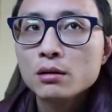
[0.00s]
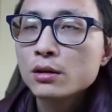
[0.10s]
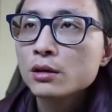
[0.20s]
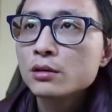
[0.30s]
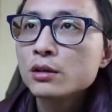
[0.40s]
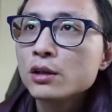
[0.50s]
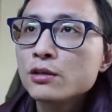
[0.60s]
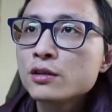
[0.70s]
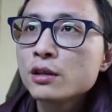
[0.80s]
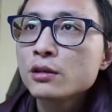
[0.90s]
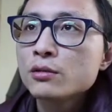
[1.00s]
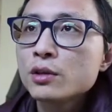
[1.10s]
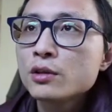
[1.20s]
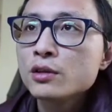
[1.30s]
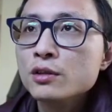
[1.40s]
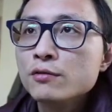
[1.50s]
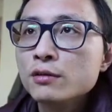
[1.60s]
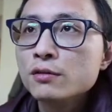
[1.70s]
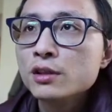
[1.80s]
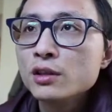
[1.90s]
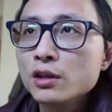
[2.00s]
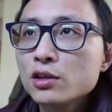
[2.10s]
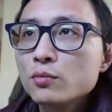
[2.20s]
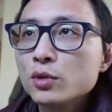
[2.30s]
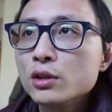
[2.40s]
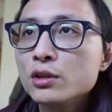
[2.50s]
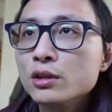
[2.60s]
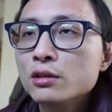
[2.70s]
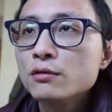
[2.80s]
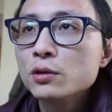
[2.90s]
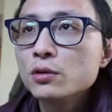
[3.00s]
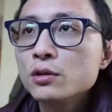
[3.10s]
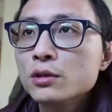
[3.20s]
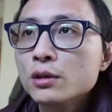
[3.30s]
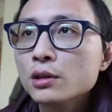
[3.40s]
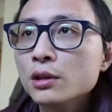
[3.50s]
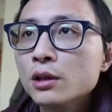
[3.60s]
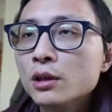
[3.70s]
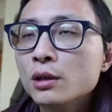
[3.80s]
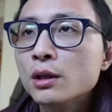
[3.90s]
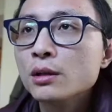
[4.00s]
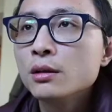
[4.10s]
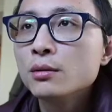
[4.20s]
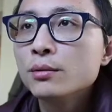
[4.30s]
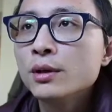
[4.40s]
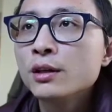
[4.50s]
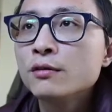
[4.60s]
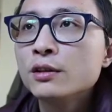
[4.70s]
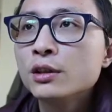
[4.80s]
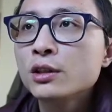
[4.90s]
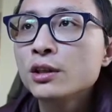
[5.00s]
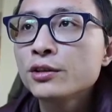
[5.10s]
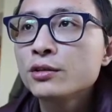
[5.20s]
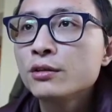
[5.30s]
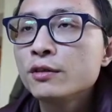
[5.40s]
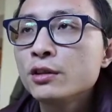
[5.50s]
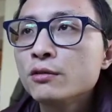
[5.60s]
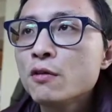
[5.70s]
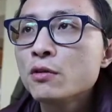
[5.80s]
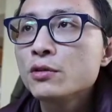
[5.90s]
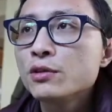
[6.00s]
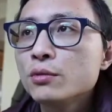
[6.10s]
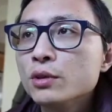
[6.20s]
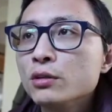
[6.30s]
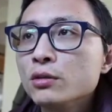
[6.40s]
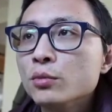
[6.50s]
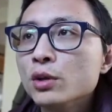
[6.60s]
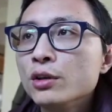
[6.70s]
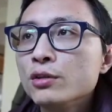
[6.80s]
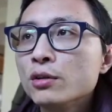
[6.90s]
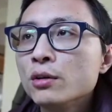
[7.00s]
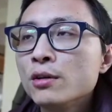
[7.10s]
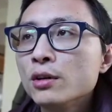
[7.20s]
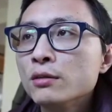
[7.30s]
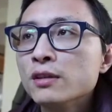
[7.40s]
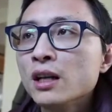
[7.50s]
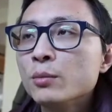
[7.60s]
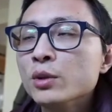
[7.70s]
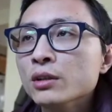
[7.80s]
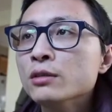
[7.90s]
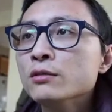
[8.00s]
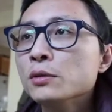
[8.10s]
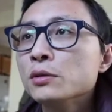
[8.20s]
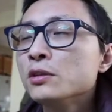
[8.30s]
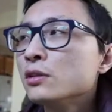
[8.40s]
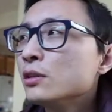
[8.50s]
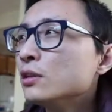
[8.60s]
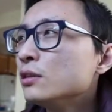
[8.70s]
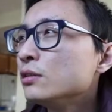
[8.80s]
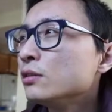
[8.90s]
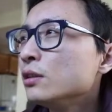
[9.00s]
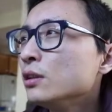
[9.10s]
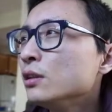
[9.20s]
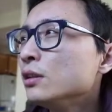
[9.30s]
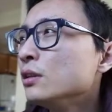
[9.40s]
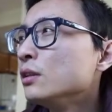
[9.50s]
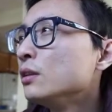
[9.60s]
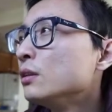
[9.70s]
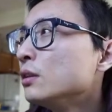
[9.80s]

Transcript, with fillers: Okay, today's second question is 56, merge intervals. We are given a collection of intervals. We need to merge all the overlapping intervals. So the